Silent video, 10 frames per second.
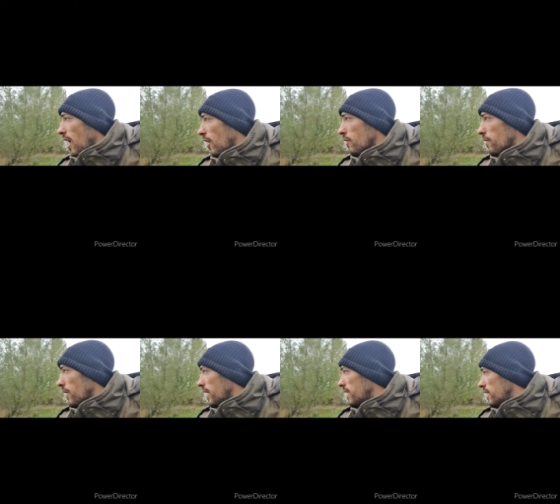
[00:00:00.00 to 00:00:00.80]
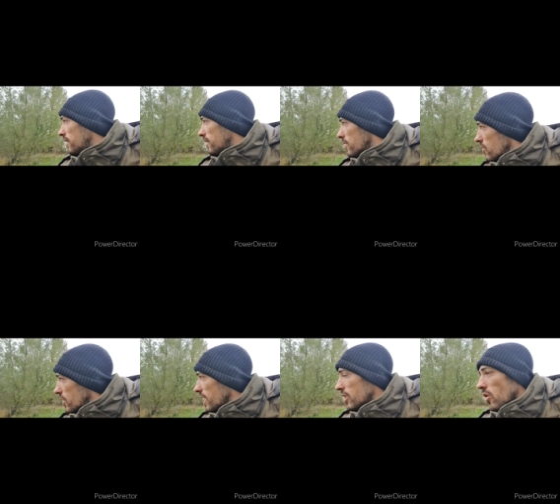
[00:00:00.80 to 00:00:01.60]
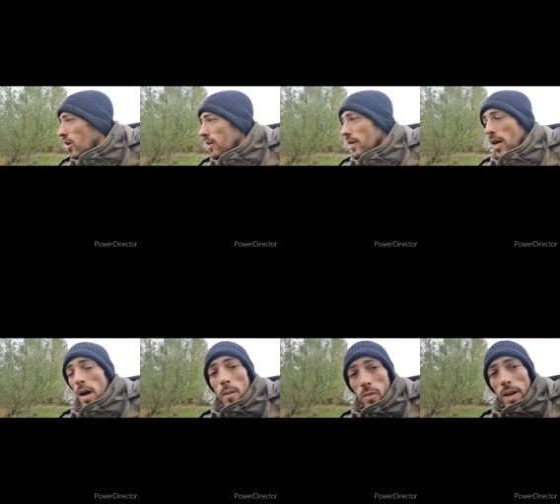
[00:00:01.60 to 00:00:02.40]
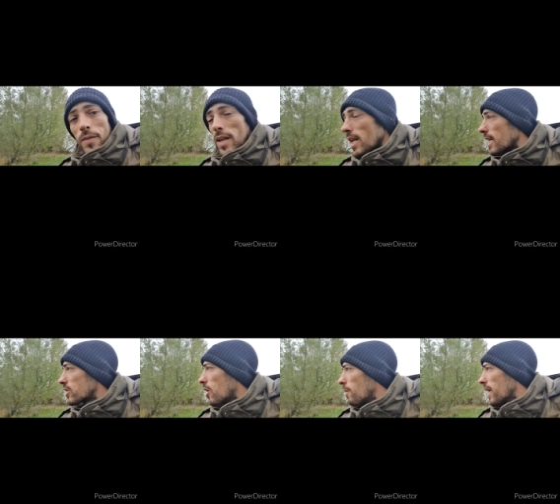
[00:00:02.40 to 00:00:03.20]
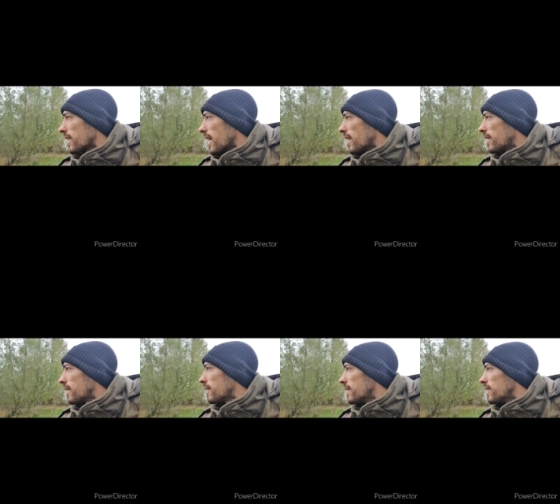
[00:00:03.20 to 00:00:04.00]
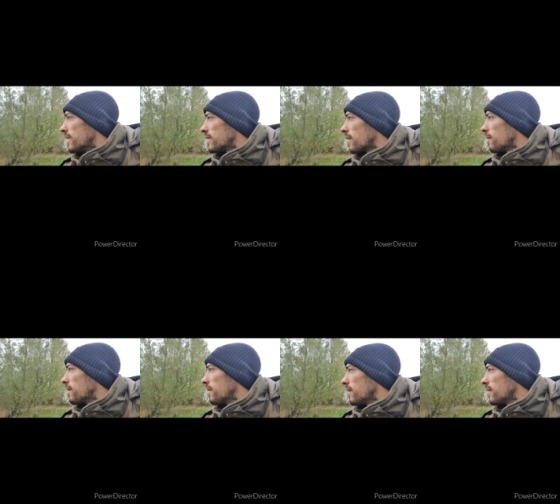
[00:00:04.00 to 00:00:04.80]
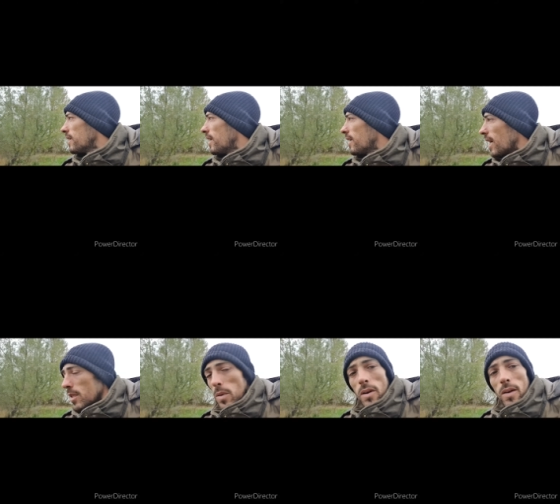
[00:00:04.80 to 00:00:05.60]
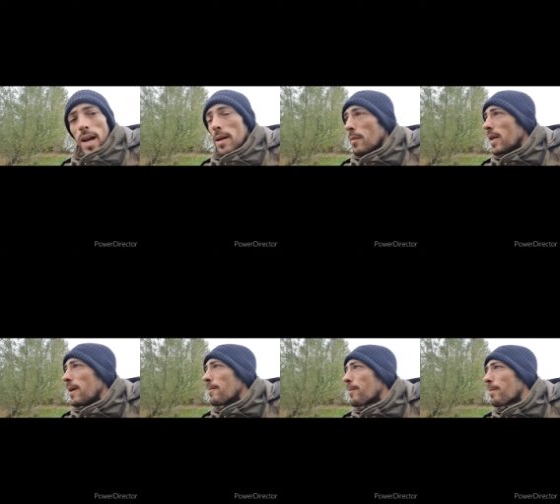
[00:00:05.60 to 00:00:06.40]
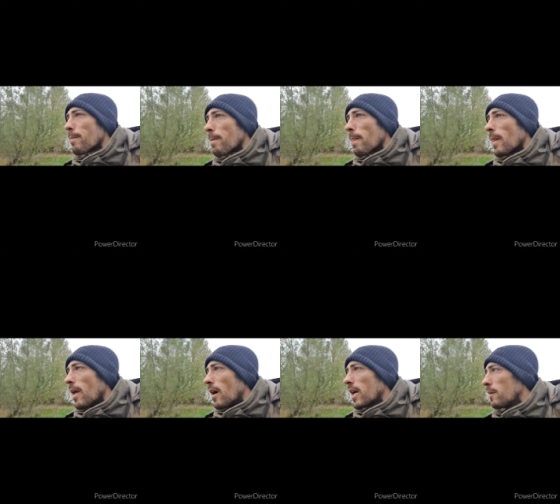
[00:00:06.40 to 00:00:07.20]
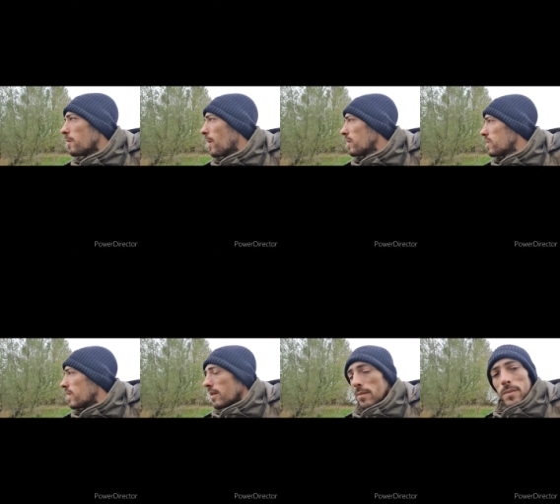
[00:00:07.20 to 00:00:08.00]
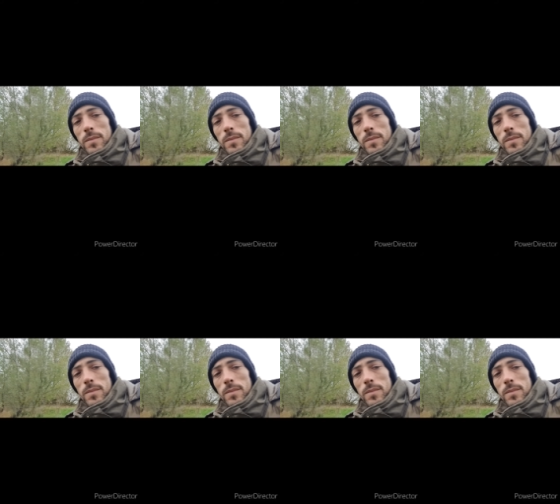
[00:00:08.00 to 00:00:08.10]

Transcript: Hopefully, see a sign of a carp ready for the next time I get down here. So uh, yeah, that's where we're at in a minute. I'll keep you posted.